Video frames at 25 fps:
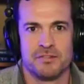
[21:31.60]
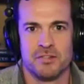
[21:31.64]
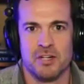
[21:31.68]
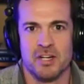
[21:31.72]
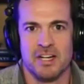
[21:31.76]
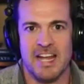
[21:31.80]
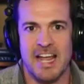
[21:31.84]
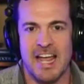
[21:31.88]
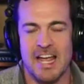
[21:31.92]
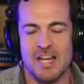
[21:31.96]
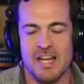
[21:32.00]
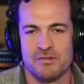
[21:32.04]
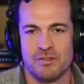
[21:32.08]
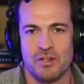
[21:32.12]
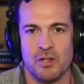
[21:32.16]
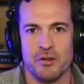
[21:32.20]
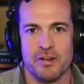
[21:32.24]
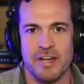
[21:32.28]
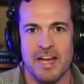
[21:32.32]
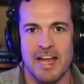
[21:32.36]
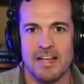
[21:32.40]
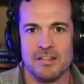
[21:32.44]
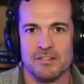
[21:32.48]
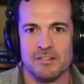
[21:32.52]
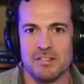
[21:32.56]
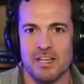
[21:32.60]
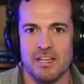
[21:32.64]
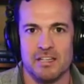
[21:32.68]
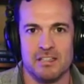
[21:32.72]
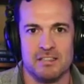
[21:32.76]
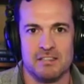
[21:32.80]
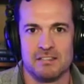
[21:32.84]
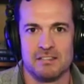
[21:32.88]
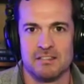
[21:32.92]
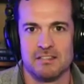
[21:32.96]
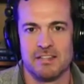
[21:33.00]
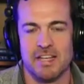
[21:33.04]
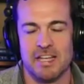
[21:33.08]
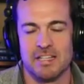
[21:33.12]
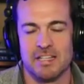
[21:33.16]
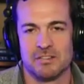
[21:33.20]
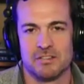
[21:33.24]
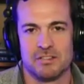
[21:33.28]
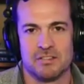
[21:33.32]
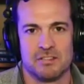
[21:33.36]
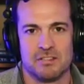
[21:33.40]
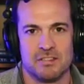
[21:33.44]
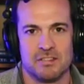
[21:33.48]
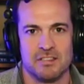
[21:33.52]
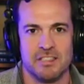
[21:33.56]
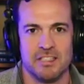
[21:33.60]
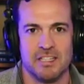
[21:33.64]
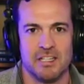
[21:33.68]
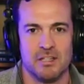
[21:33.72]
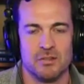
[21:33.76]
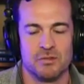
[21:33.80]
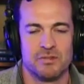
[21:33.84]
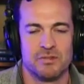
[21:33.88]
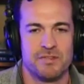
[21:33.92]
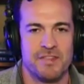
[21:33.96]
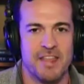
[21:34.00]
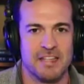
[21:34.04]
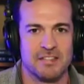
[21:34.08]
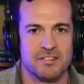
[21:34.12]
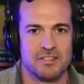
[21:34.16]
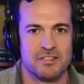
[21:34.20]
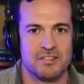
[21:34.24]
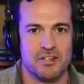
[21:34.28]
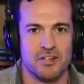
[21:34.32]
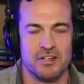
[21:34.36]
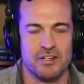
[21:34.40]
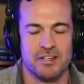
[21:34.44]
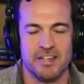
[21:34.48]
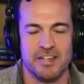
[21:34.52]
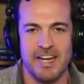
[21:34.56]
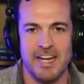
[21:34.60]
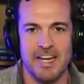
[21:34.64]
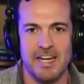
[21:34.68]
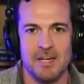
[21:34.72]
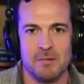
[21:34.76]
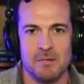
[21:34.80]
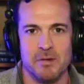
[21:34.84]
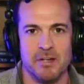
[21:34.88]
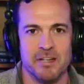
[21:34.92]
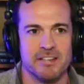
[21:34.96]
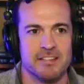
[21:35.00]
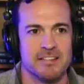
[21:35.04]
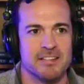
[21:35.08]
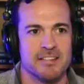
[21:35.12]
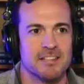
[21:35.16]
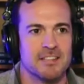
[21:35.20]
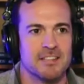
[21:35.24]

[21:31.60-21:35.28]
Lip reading: cash flowing asset. That's turnkey. But